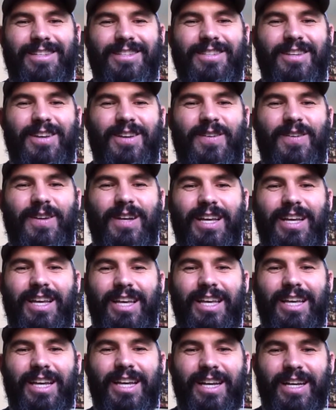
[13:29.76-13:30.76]
So
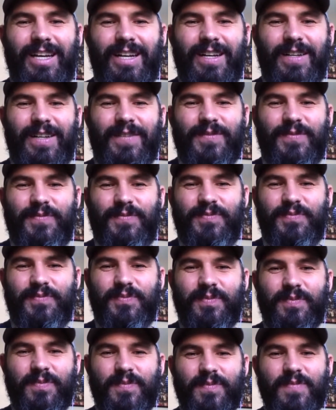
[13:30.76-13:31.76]
in
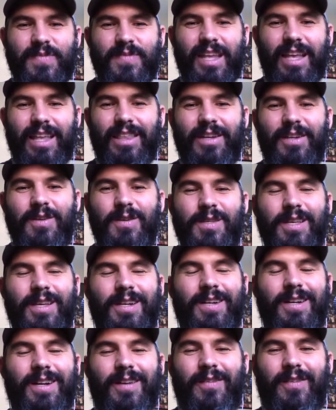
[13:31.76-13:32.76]
the
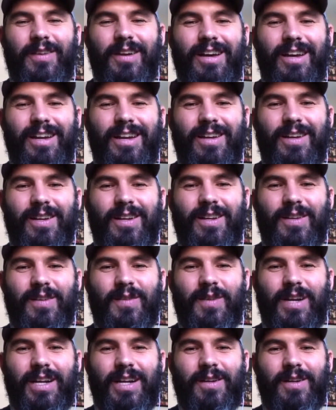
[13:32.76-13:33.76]
newsletter, I've got
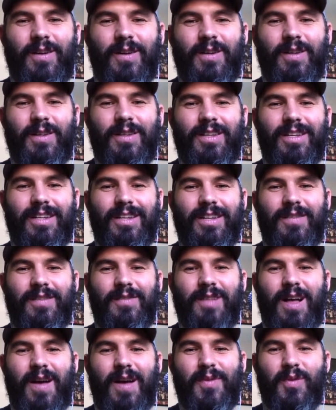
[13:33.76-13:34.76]
what I call the
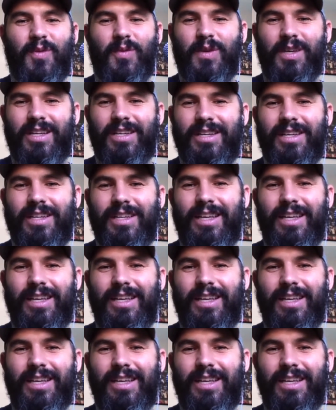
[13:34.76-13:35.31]
flop of the week.